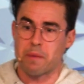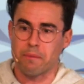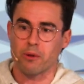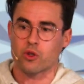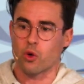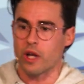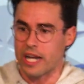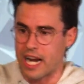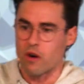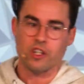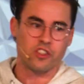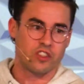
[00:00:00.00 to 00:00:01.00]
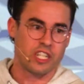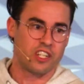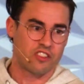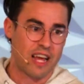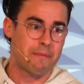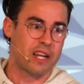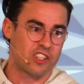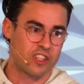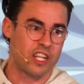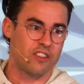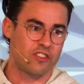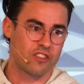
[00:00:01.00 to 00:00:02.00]
biblical inerrancy. Does that make
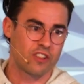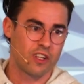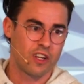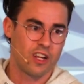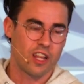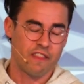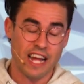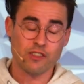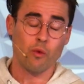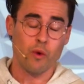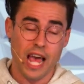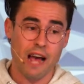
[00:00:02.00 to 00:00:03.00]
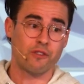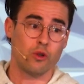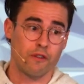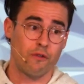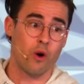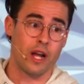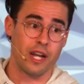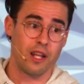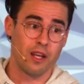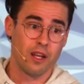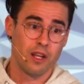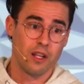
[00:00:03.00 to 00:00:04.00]
sense? That's what we have to avoid
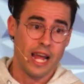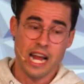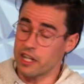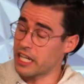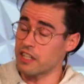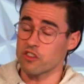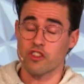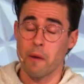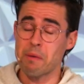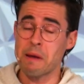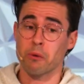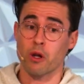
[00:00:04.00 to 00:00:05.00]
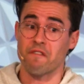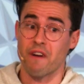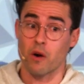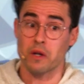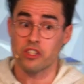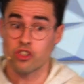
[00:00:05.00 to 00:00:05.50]
and again, some people are very